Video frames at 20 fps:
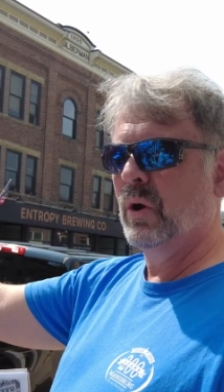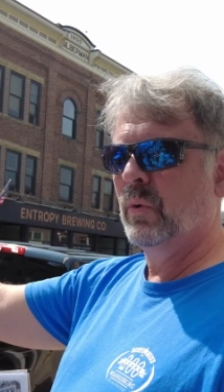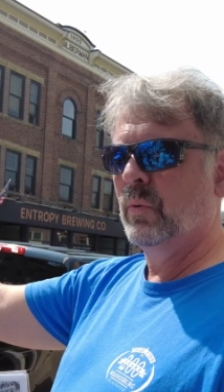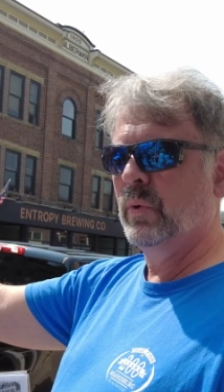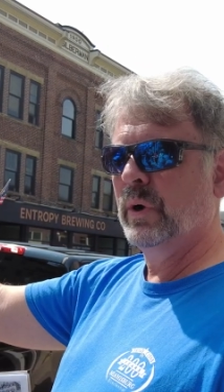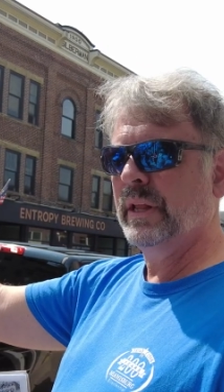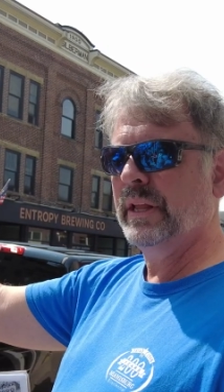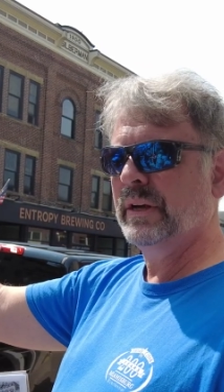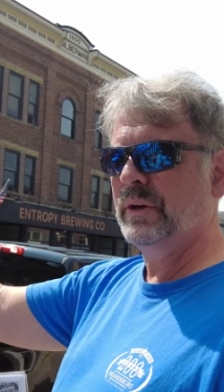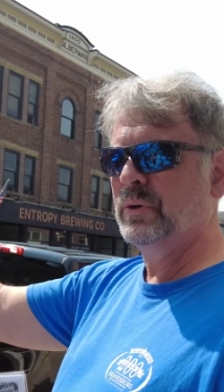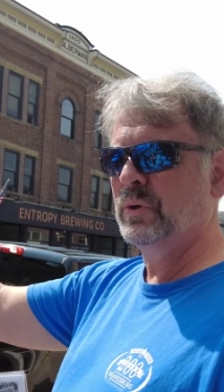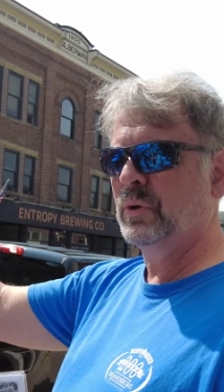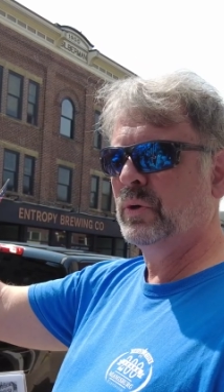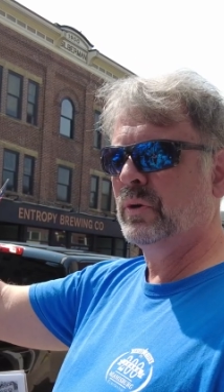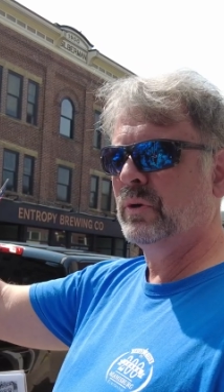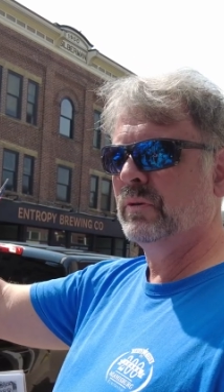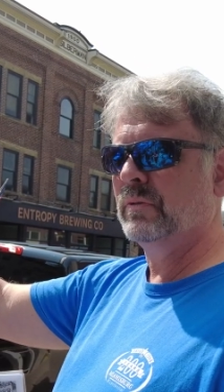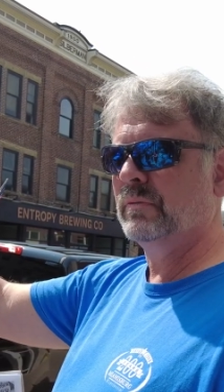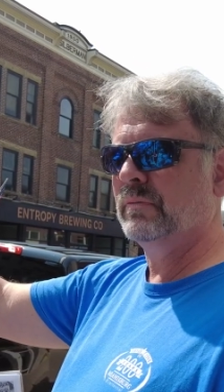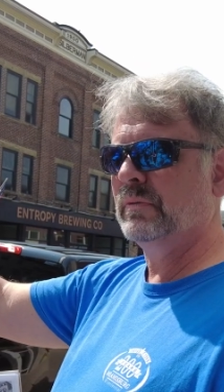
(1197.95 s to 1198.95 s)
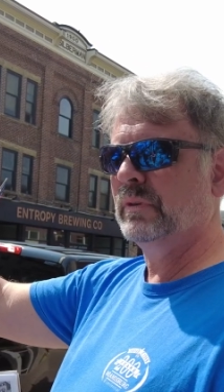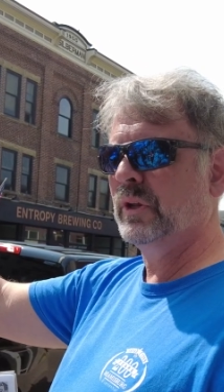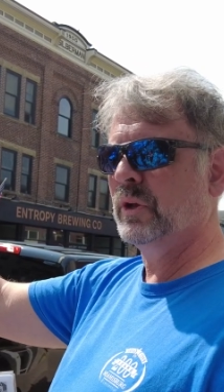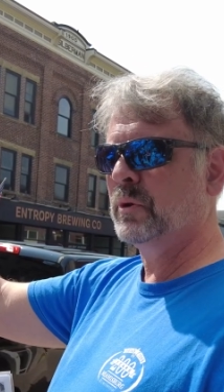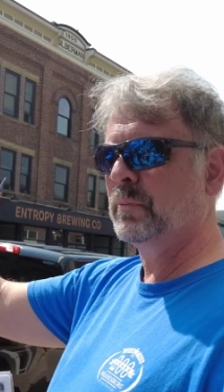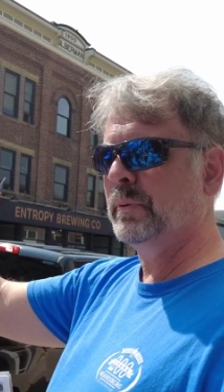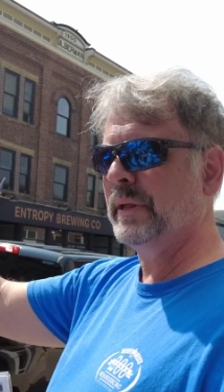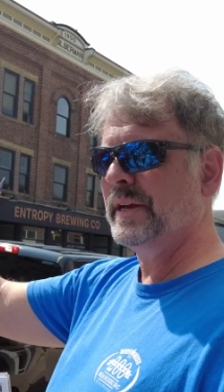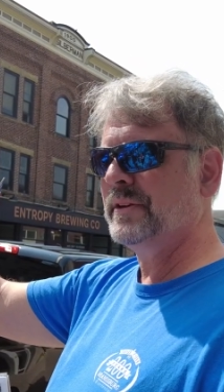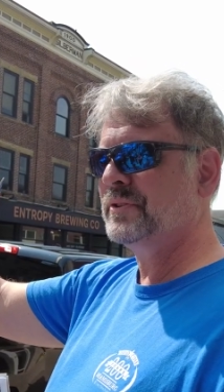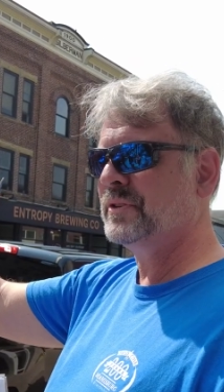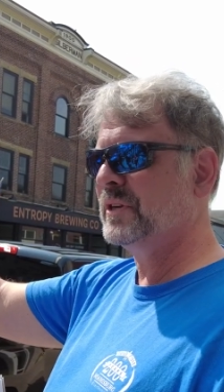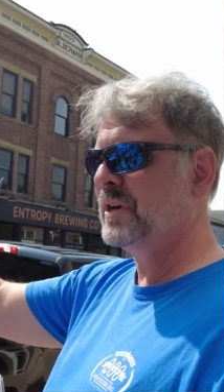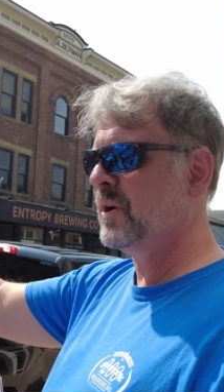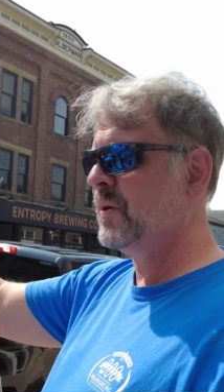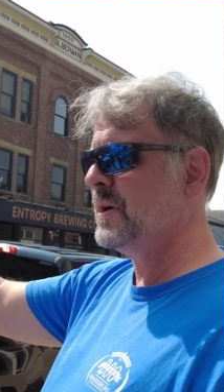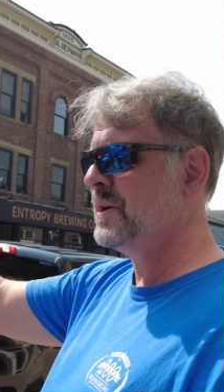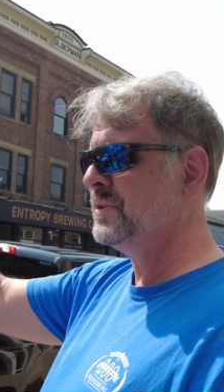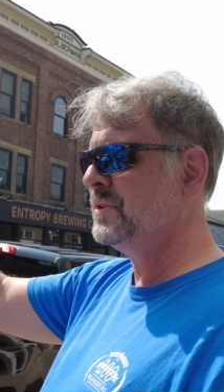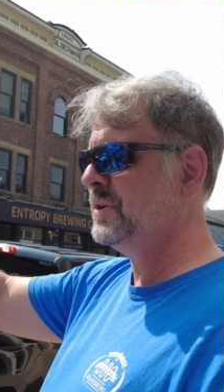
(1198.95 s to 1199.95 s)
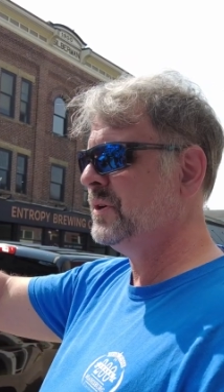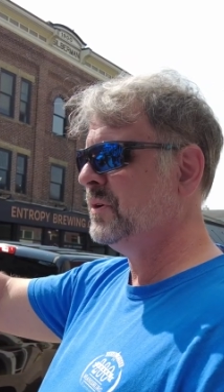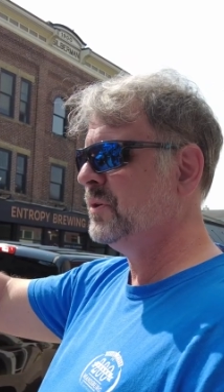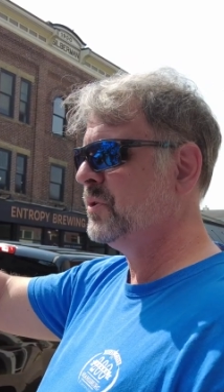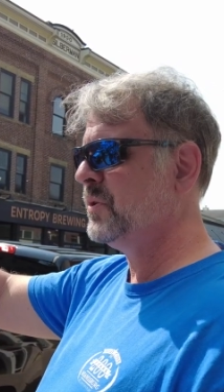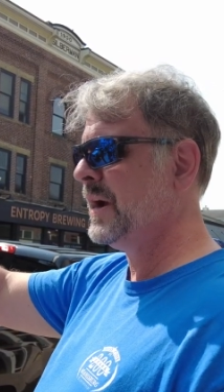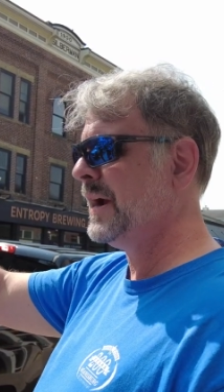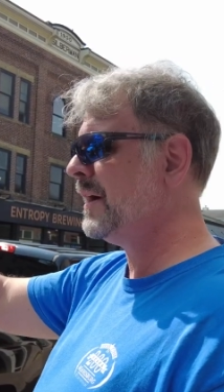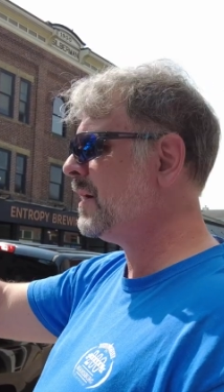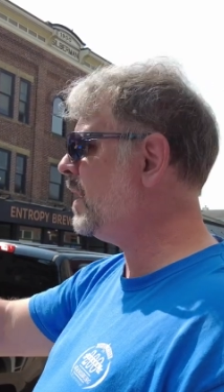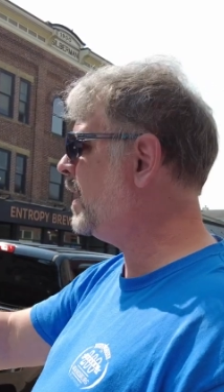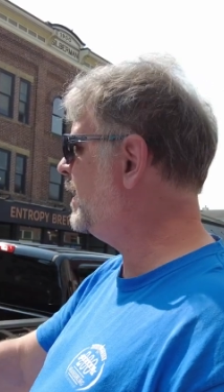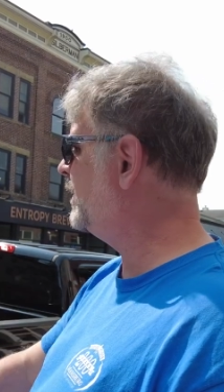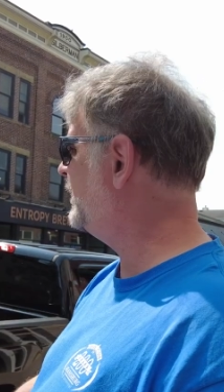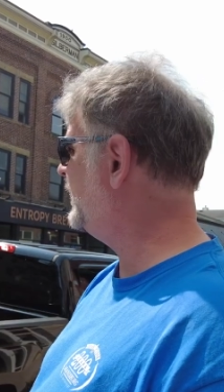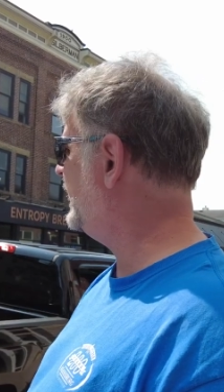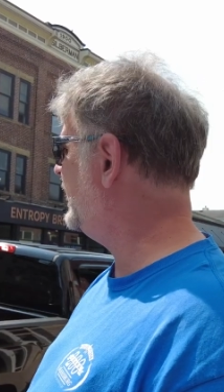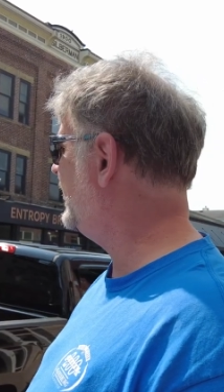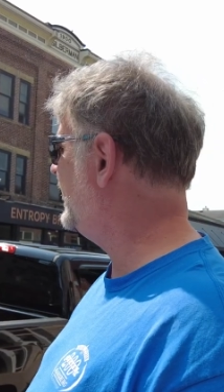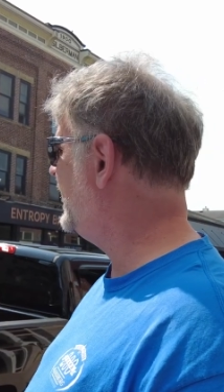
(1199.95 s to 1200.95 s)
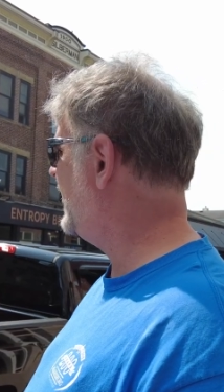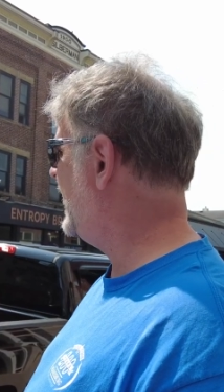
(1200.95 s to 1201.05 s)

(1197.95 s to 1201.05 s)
really cool little place to go into, great coffee,